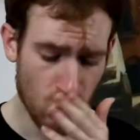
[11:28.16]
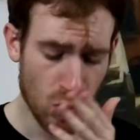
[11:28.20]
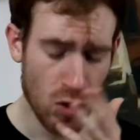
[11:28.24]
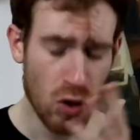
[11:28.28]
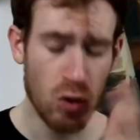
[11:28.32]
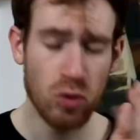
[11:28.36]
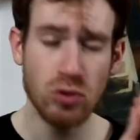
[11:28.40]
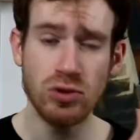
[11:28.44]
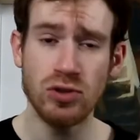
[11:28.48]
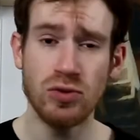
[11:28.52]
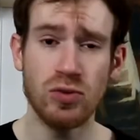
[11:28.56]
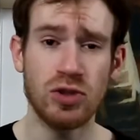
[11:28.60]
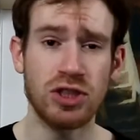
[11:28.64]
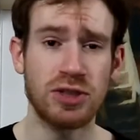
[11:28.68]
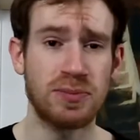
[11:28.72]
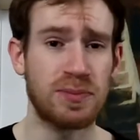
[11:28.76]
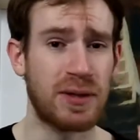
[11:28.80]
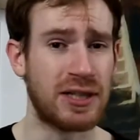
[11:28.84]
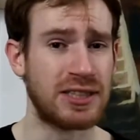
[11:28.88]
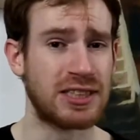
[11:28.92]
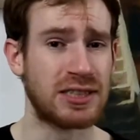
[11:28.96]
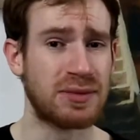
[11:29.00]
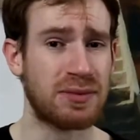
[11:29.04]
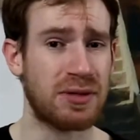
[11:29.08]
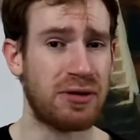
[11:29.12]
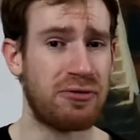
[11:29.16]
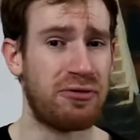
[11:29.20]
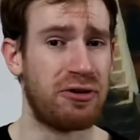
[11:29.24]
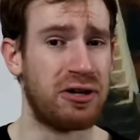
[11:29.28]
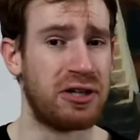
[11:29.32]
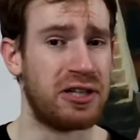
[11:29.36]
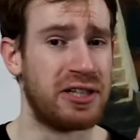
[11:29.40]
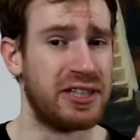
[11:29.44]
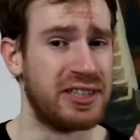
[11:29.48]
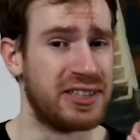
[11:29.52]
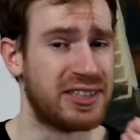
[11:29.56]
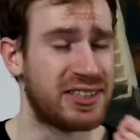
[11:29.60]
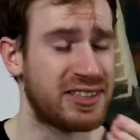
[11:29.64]
Who's responsible for
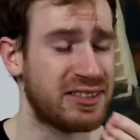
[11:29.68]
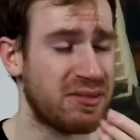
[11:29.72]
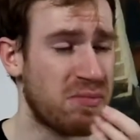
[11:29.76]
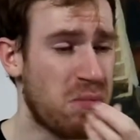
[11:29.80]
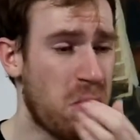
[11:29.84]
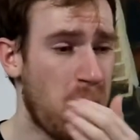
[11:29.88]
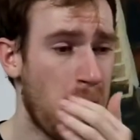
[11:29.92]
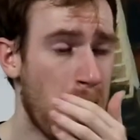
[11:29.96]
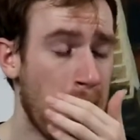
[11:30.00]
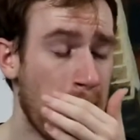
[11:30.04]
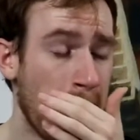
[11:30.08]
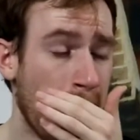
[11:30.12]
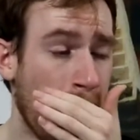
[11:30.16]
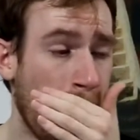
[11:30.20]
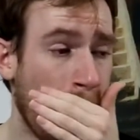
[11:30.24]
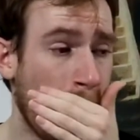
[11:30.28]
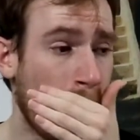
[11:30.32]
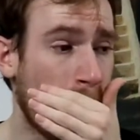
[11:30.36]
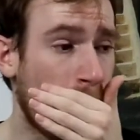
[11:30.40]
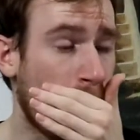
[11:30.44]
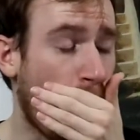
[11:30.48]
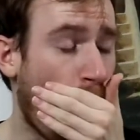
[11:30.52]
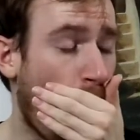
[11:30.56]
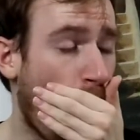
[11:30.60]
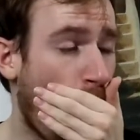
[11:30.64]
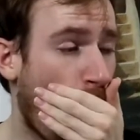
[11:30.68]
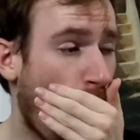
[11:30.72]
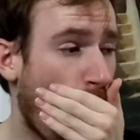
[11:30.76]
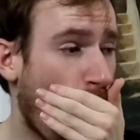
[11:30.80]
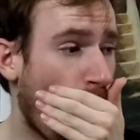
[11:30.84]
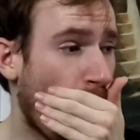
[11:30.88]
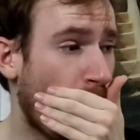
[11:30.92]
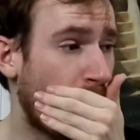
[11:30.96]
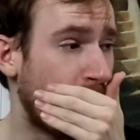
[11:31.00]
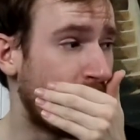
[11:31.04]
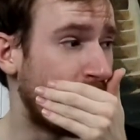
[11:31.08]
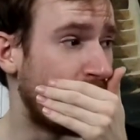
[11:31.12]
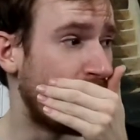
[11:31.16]
this?
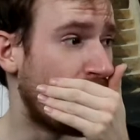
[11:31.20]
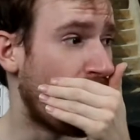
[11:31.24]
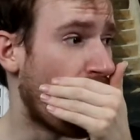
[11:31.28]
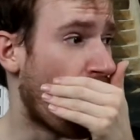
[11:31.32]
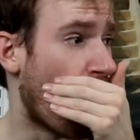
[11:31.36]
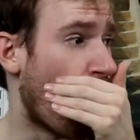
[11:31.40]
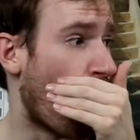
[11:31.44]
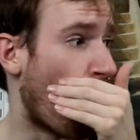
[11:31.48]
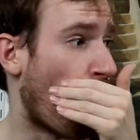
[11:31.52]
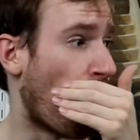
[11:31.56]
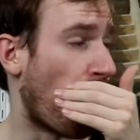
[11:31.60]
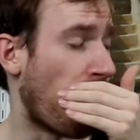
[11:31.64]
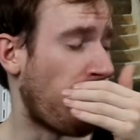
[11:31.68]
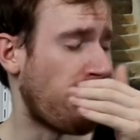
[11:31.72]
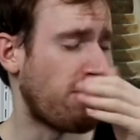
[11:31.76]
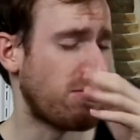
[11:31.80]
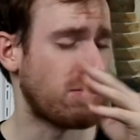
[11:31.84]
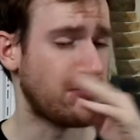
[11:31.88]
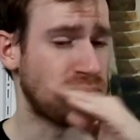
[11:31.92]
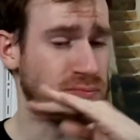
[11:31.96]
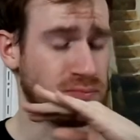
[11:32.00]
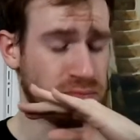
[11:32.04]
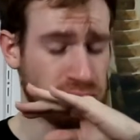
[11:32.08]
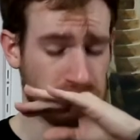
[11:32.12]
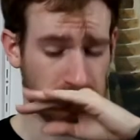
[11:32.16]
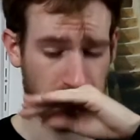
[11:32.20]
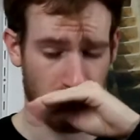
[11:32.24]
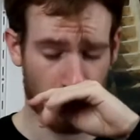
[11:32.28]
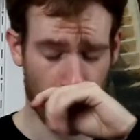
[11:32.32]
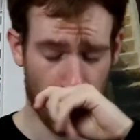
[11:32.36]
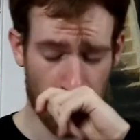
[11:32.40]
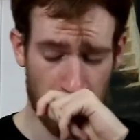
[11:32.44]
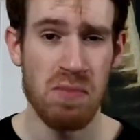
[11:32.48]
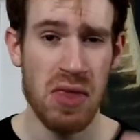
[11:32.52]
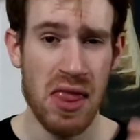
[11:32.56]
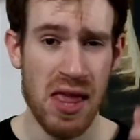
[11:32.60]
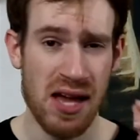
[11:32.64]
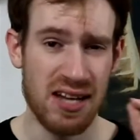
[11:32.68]
Oh no.
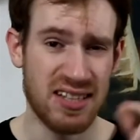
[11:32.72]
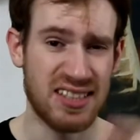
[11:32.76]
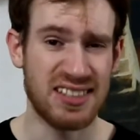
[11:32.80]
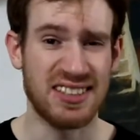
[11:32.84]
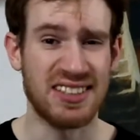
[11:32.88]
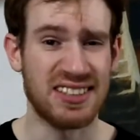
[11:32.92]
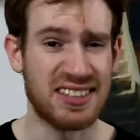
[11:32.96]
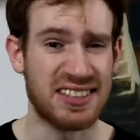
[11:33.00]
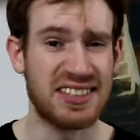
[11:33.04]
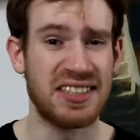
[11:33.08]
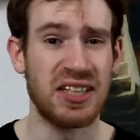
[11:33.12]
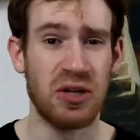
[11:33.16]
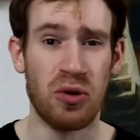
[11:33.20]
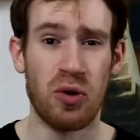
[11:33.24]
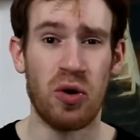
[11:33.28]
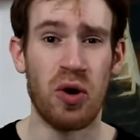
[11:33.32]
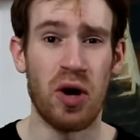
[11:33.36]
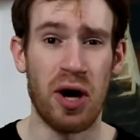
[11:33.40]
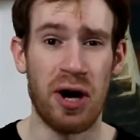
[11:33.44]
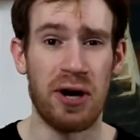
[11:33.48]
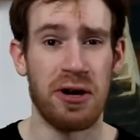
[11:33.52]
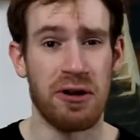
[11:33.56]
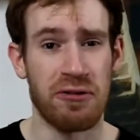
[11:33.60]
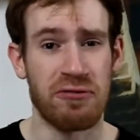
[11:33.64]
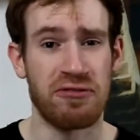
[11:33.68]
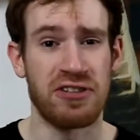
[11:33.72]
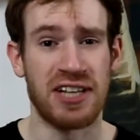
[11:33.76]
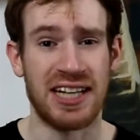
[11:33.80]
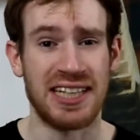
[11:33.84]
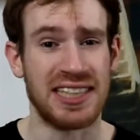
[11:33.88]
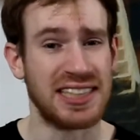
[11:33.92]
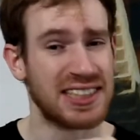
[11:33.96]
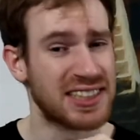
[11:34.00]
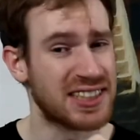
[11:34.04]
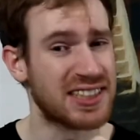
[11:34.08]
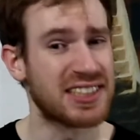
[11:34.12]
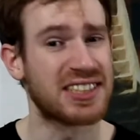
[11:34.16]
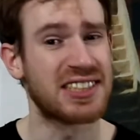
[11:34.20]
This is 0 out of 10.
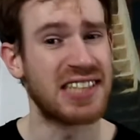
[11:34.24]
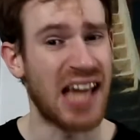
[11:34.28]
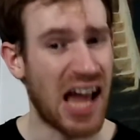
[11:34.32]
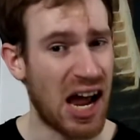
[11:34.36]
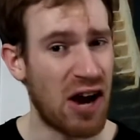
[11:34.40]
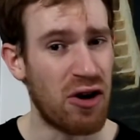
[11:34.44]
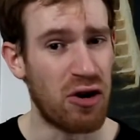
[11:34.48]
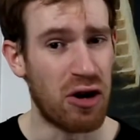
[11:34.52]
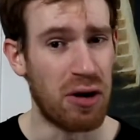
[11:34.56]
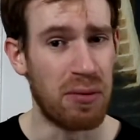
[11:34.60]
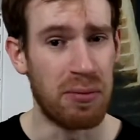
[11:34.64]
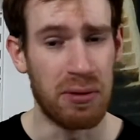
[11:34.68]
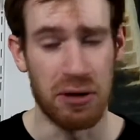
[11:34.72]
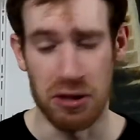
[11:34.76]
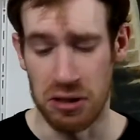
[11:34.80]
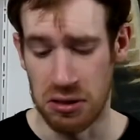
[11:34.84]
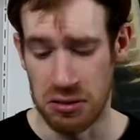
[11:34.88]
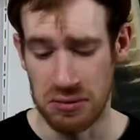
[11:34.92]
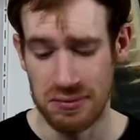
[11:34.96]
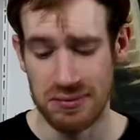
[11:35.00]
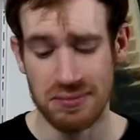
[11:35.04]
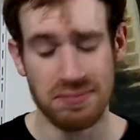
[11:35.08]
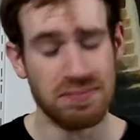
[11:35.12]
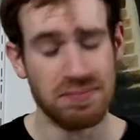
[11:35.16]
This is terrible.